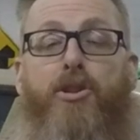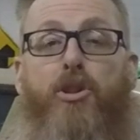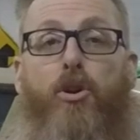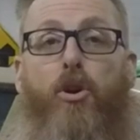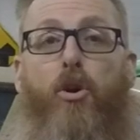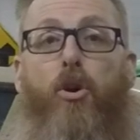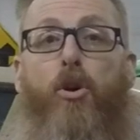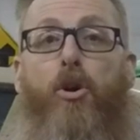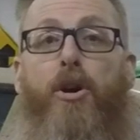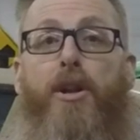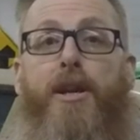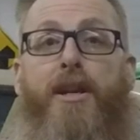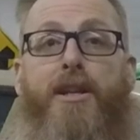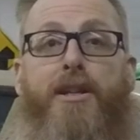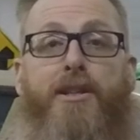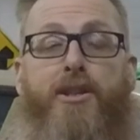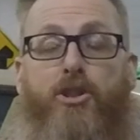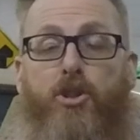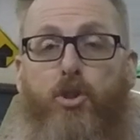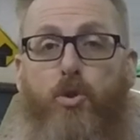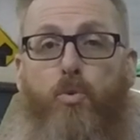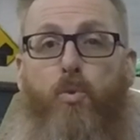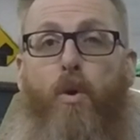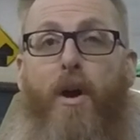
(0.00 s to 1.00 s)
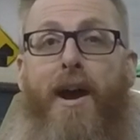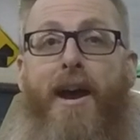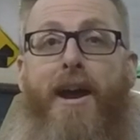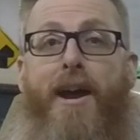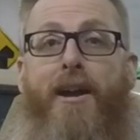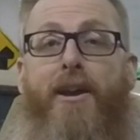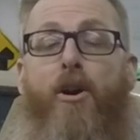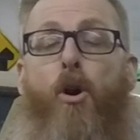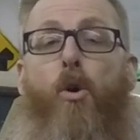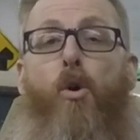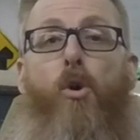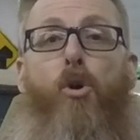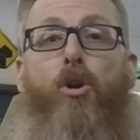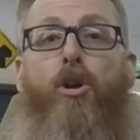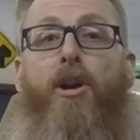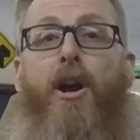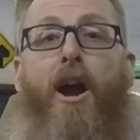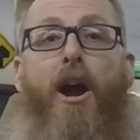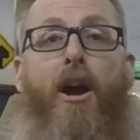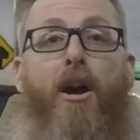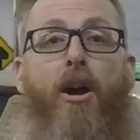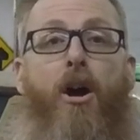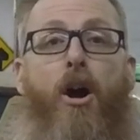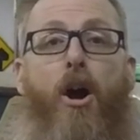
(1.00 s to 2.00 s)
hoodies, swag, Old
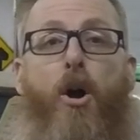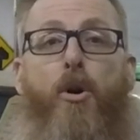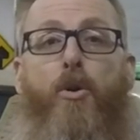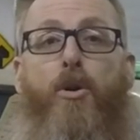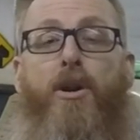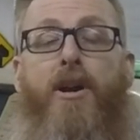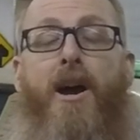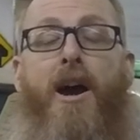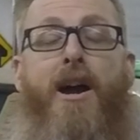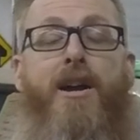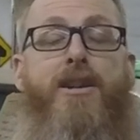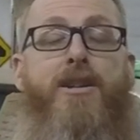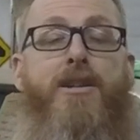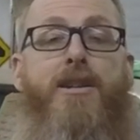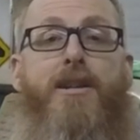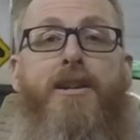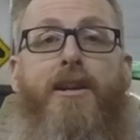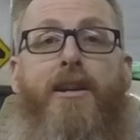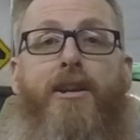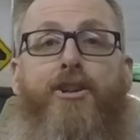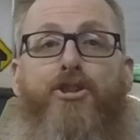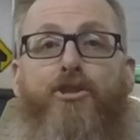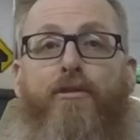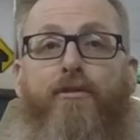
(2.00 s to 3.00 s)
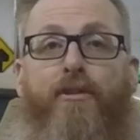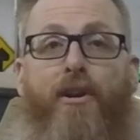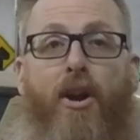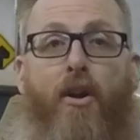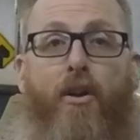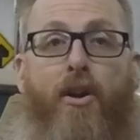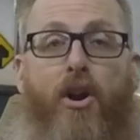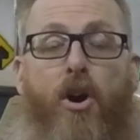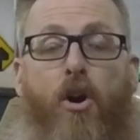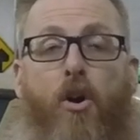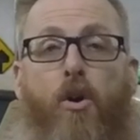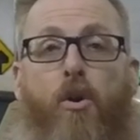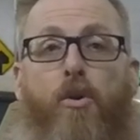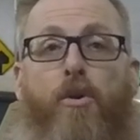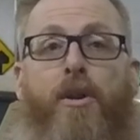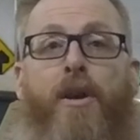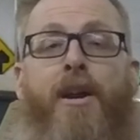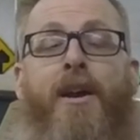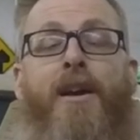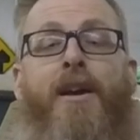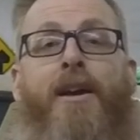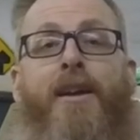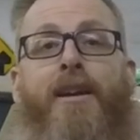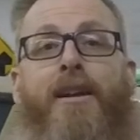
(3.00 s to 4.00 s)
Car Auto Guy, you can get your very
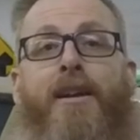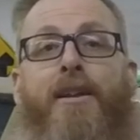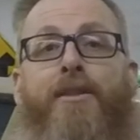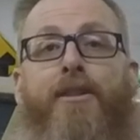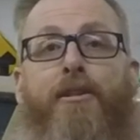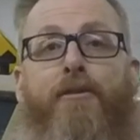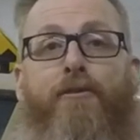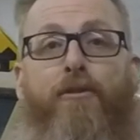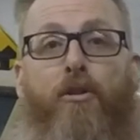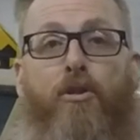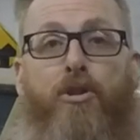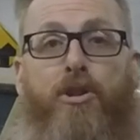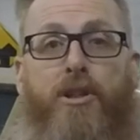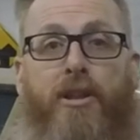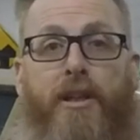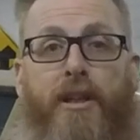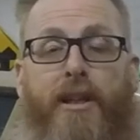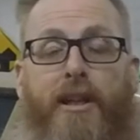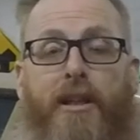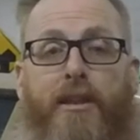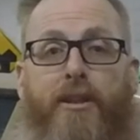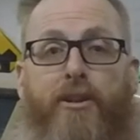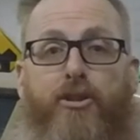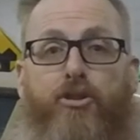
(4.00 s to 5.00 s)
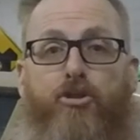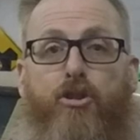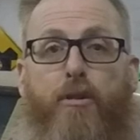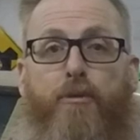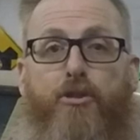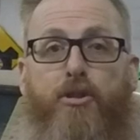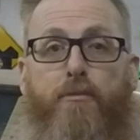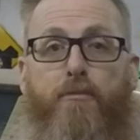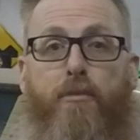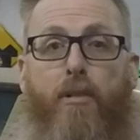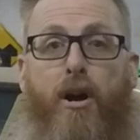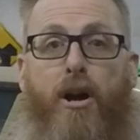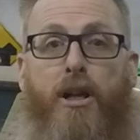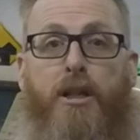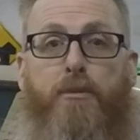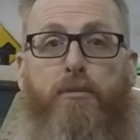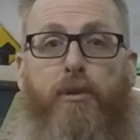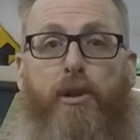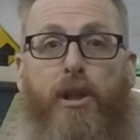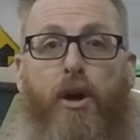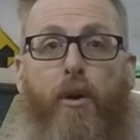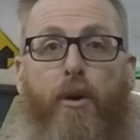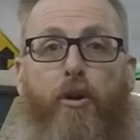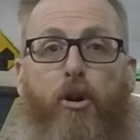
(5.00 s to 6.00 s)
own in the first link in the description box
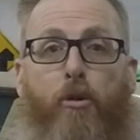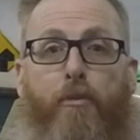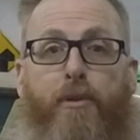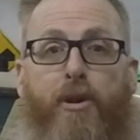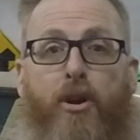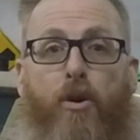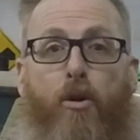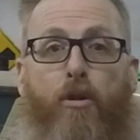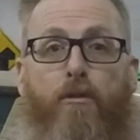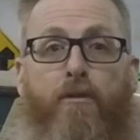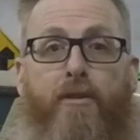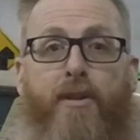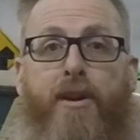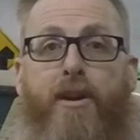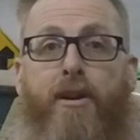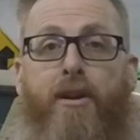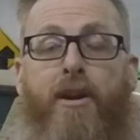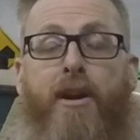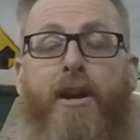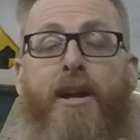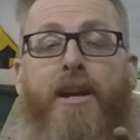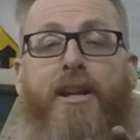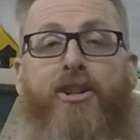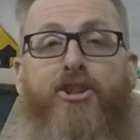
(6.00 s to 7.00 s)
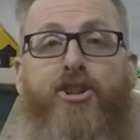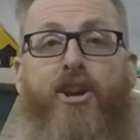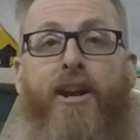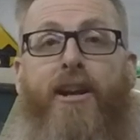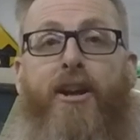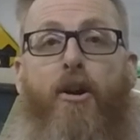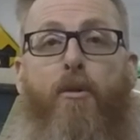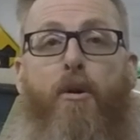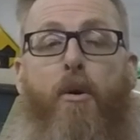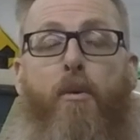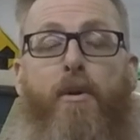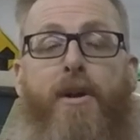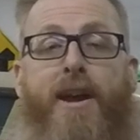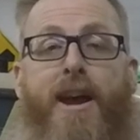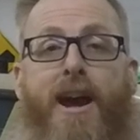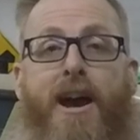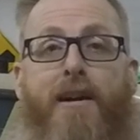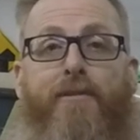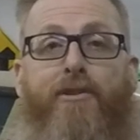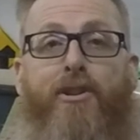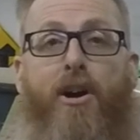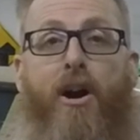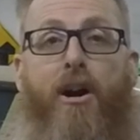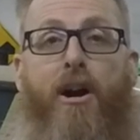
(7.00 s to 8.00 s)
below. I hope you go over there, check out what we
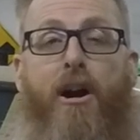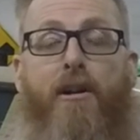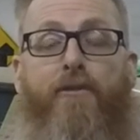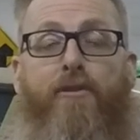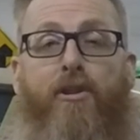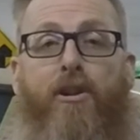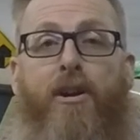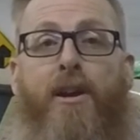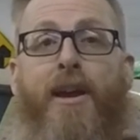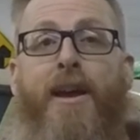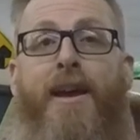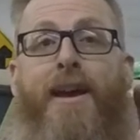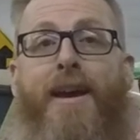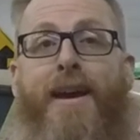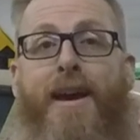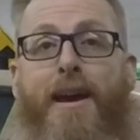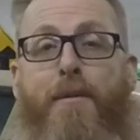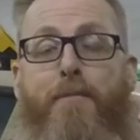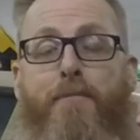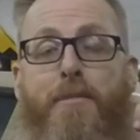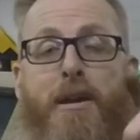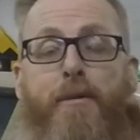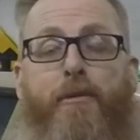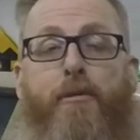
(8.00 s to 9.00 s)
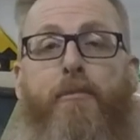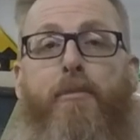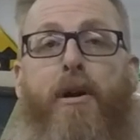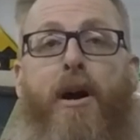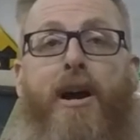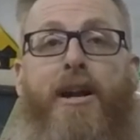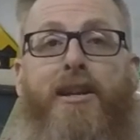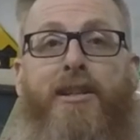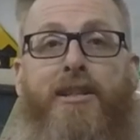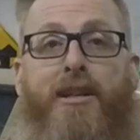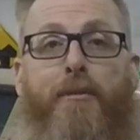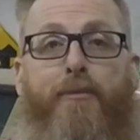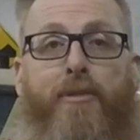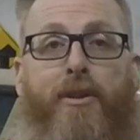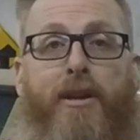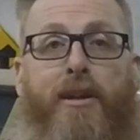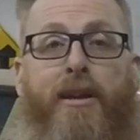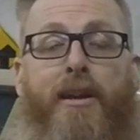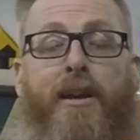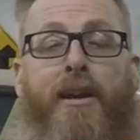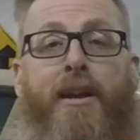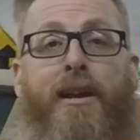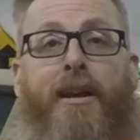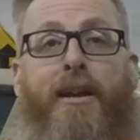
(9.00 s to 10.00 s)
have to offer, and maybe buy
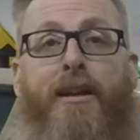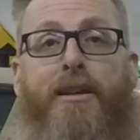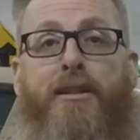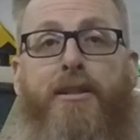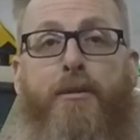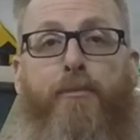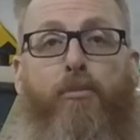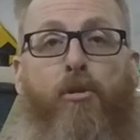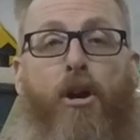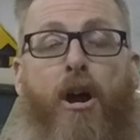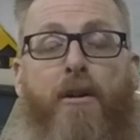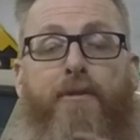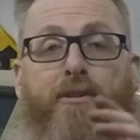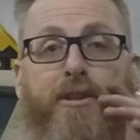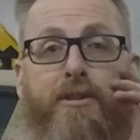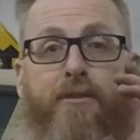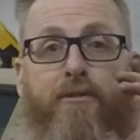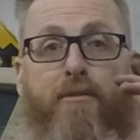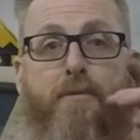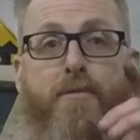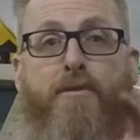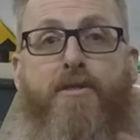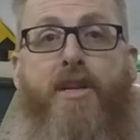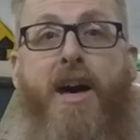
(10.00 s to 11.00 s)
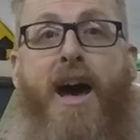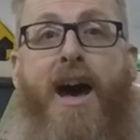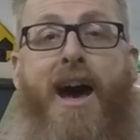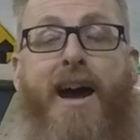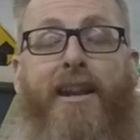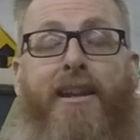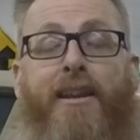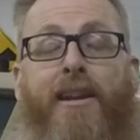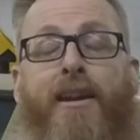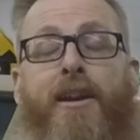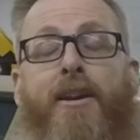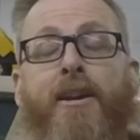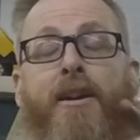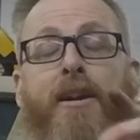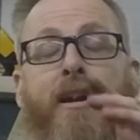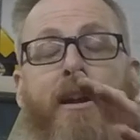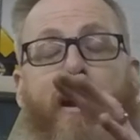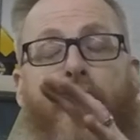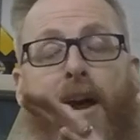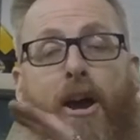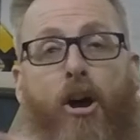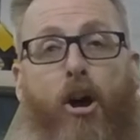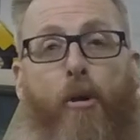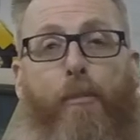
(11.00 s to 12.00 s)
something, because the profits from that
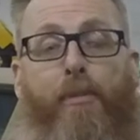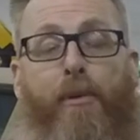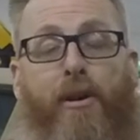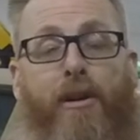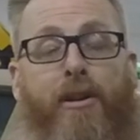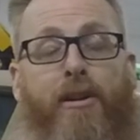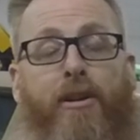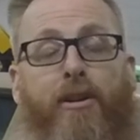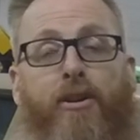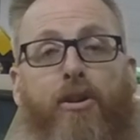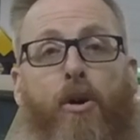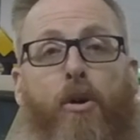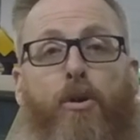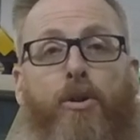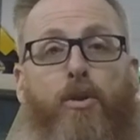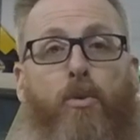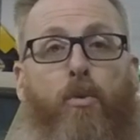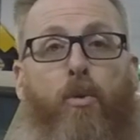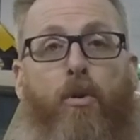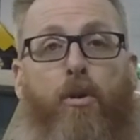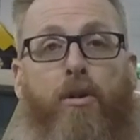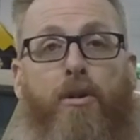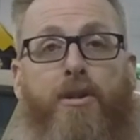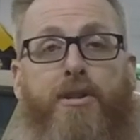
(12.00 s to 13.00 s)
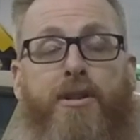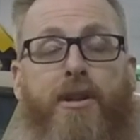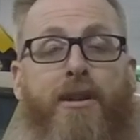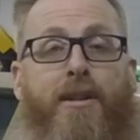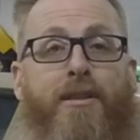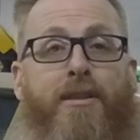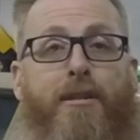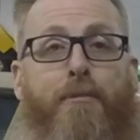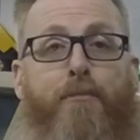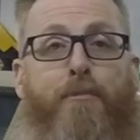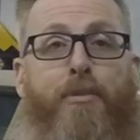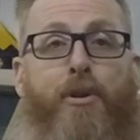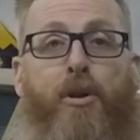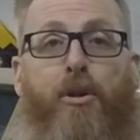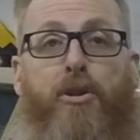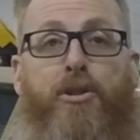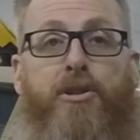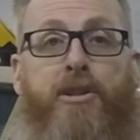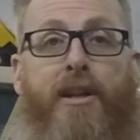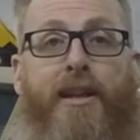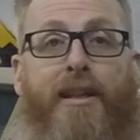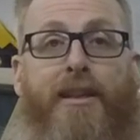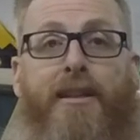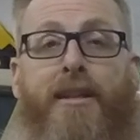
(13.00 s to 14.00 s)
help go towards the
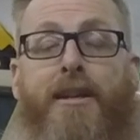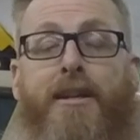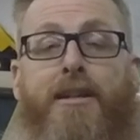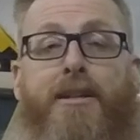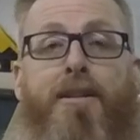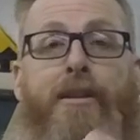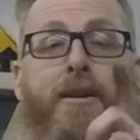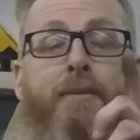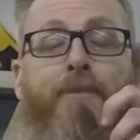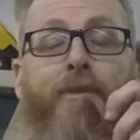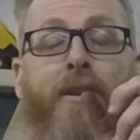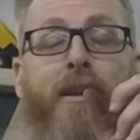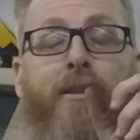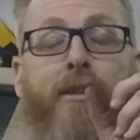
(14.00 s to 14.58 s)
builds like this.